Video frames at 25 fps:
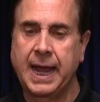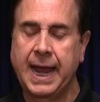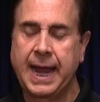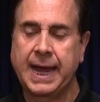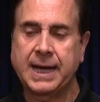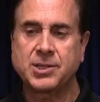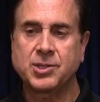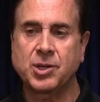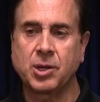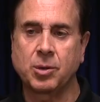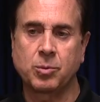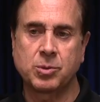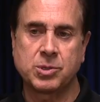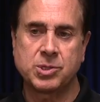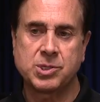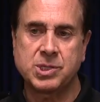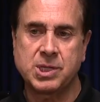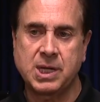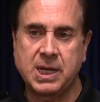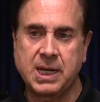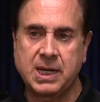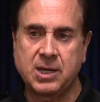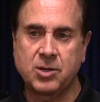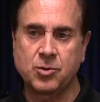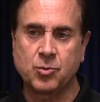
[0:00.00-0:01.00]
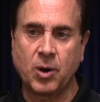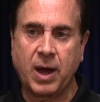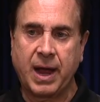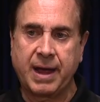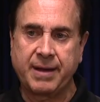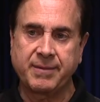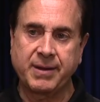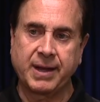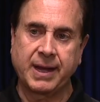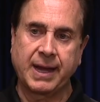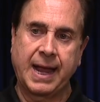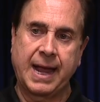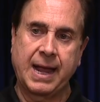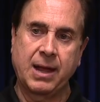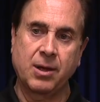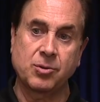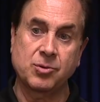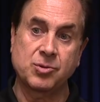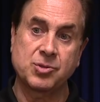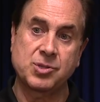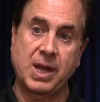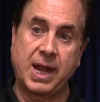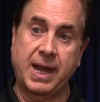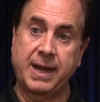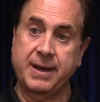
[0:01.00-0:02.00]
Actually was seen driving
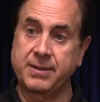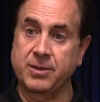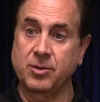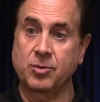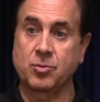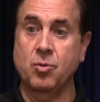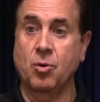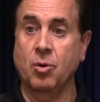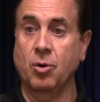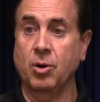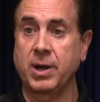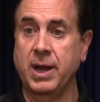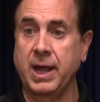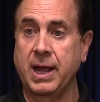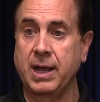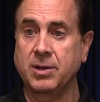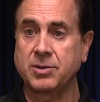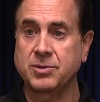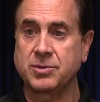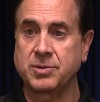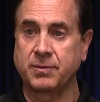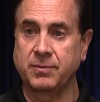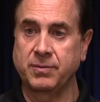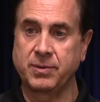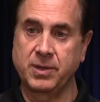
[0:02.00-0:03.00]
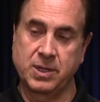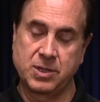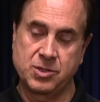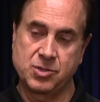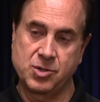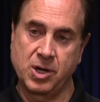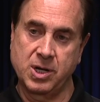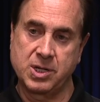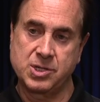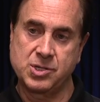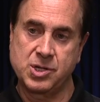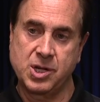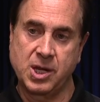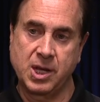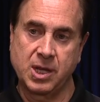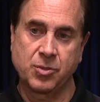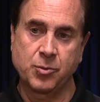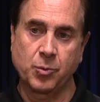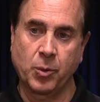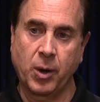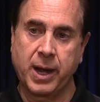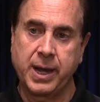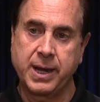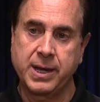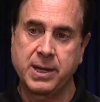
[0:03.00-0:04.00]
outside of the courthouse of the judge he had
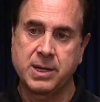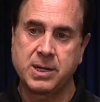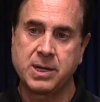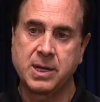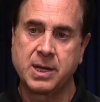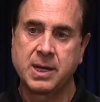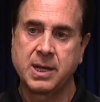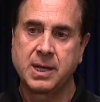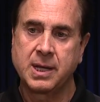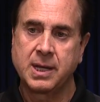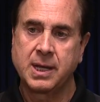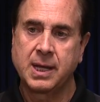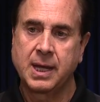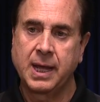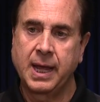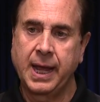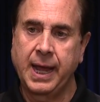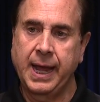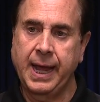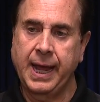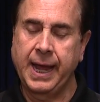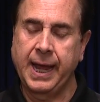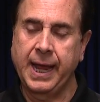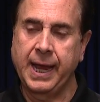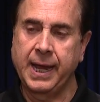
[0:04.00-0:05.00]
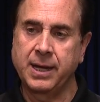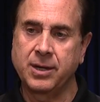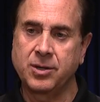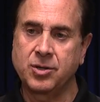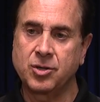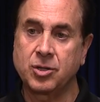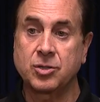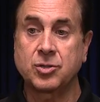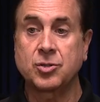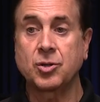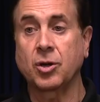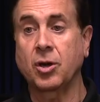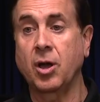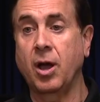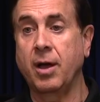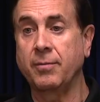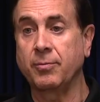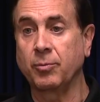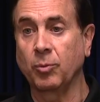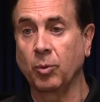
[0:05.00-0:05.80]
threatened and t- took off